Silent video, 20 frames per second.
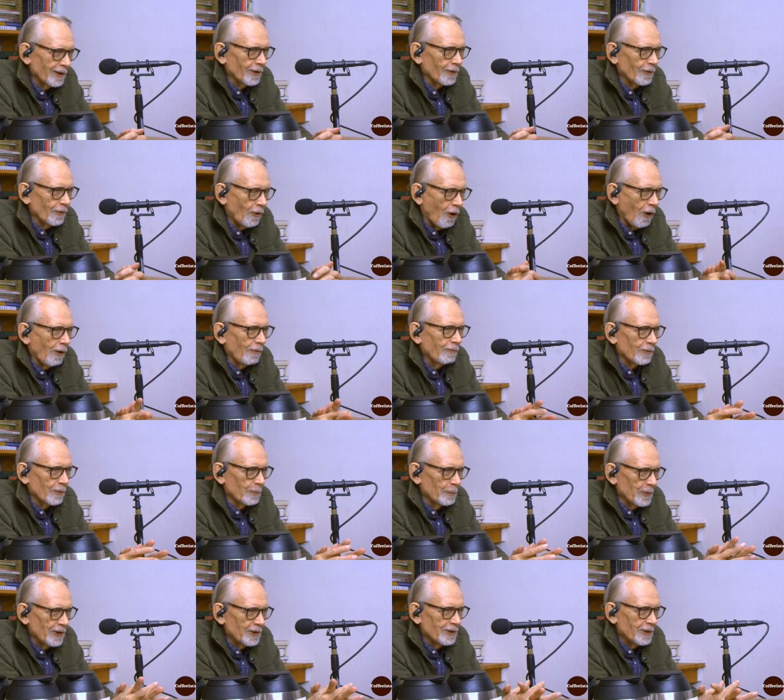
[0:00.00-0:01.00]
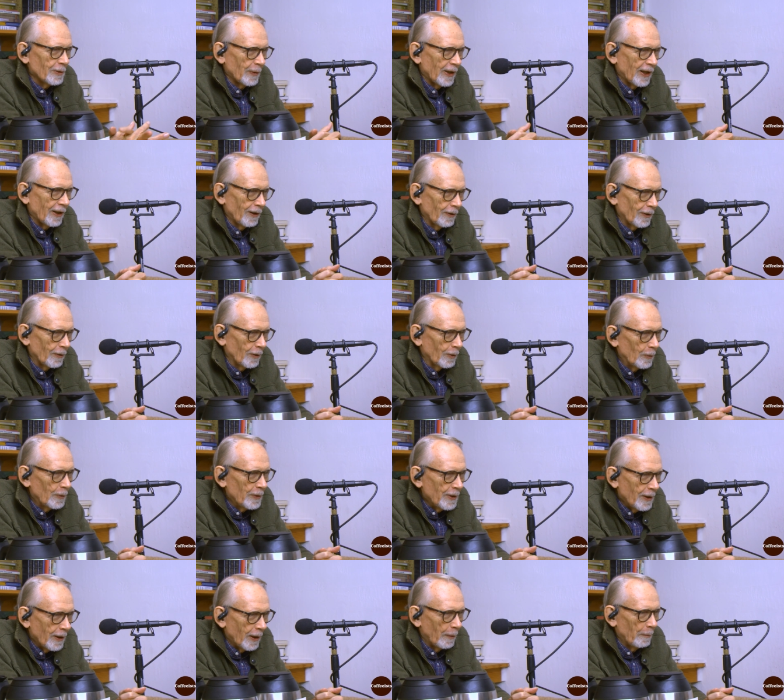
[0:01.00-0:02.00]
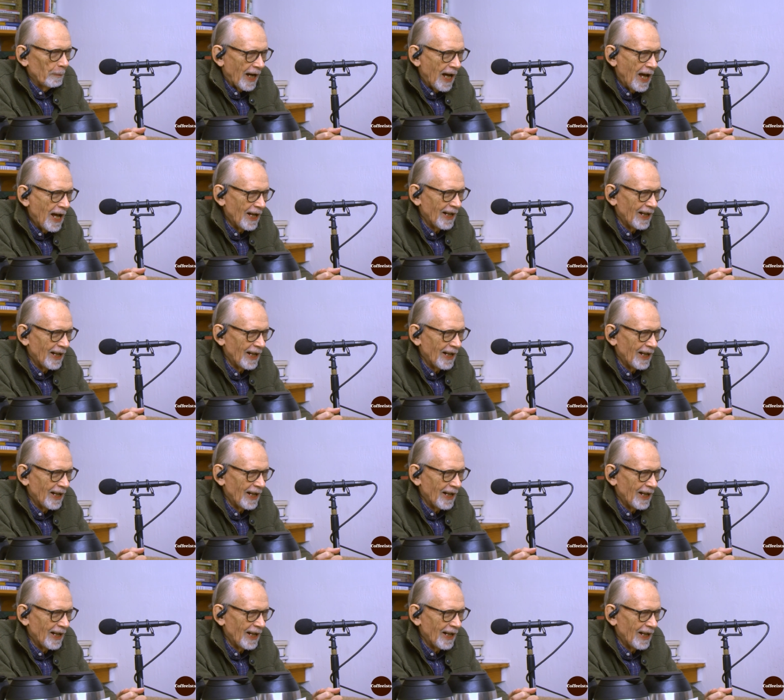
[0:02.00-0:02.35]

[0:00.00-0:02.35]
call from me tomorrow about.